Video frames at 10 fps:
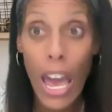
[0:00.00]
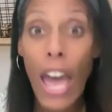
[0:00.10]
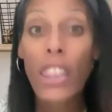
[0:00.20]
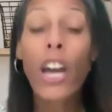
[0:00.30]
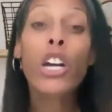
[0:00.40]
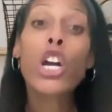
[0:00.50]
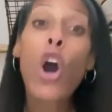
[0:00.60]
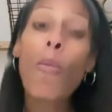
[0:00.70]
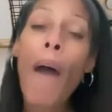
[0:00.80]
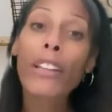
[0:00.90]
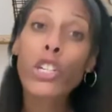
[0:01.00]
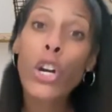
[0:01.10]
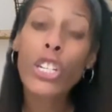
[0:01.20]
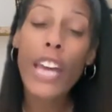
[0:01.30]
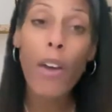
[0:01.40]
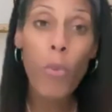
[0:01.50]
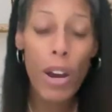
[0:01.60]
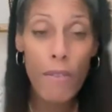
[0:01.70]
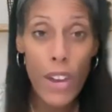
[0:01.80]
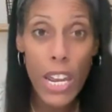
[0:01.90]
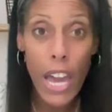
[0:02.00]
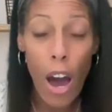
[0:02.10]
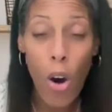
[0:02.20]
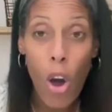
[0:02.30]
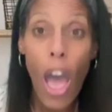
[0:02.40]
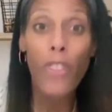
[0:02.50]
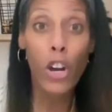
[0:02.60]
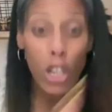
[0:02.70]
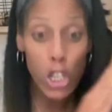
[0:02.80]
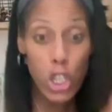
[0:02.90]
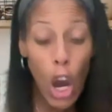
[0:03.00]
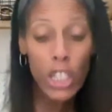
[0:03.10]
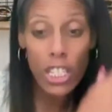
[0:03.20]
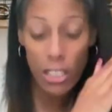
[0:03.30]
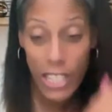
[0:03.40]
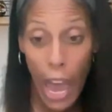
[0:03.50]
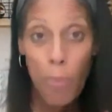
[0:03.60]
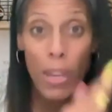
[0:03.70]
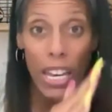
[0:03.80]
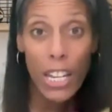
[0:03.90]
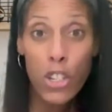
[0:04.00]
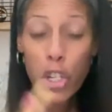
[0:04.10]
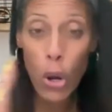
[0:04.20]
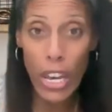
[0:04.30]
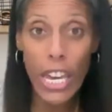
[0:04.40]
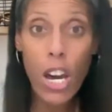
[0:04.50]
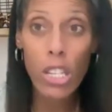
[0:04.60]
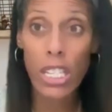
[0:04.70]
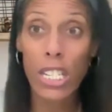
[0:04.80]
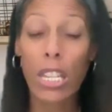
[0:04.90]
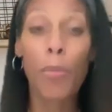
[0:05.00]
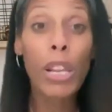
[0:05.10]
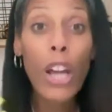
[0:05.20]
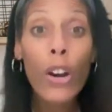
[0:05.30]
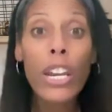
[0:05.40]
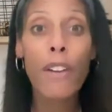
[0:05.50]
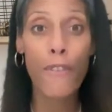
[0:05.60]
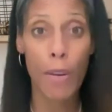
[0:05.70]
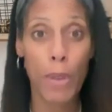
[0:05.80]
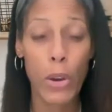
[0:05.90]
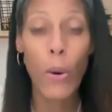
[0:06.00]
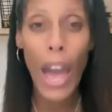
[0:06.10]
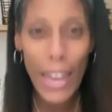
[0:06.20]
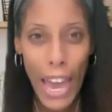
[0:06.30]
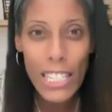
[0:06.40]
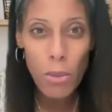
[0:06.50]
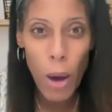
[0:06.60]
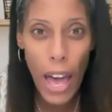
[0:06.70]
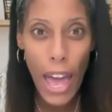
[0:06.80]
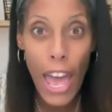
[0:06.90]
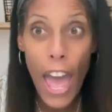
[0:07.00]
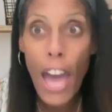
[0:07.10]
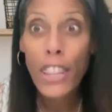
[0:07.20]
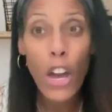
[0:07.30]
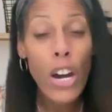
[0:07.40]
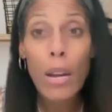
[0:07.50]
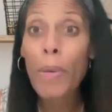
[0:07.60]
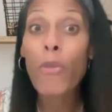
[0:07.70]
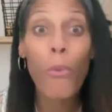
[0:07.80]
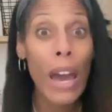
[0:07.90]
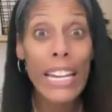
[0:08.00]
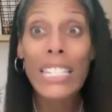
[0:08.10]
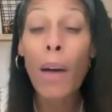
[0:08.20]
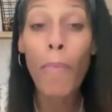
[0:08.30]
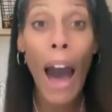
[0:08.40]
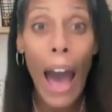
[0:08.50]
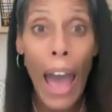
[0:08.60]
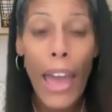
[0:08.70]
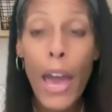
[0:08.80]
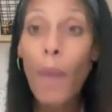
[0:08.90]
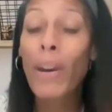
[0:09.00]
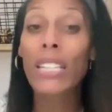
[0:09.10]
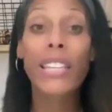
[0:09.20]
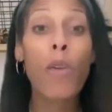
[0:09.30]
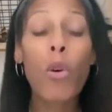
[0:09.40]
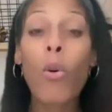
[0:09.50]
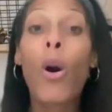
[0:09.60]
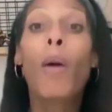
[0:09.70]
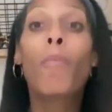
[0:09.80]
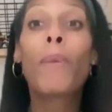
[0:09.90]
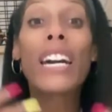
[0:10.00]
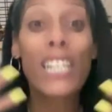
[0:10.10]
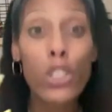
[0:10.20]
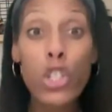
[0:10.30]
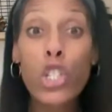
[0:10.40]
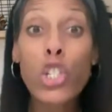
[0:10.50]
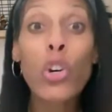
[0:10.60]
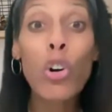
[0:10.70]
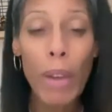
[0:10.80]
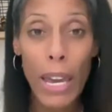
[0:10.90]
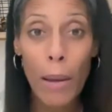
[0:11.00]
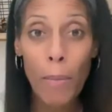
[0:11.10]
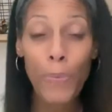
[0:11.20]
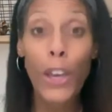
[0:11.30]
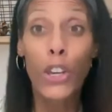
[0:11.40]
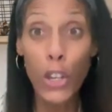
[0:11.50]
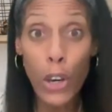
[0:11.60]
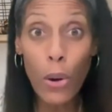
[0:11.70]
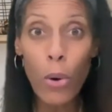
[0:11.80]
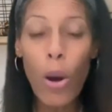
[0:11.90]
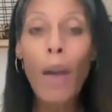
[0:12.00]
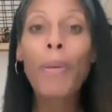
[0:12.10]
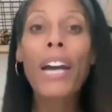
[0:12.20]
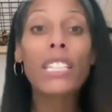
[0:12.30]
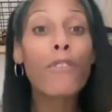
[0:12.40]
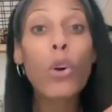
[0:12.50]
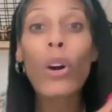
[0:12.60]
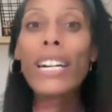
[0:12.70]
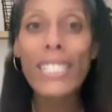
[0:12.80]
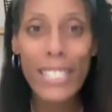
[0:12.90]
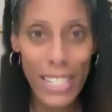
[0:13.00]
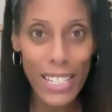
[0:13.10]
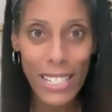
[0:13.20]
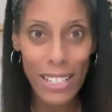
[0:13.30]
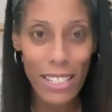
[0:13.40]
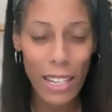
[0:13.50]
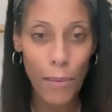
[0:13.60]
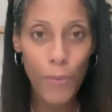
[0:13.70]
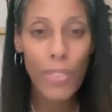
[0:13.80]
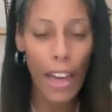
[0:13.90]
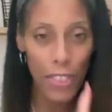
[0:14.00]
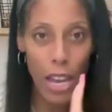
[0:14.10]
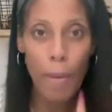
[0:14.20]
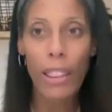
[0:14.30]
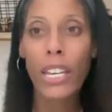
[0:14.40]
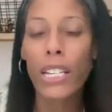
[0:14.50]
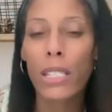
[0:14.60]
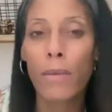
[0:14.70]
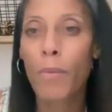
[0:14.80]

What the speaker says: They're going to go back to your day one video. They're going to start tapping into your ecosystem, learning from you. And guess what? They're going to be ready to buy because they will be consuming you because of your consistency. Now, think about this.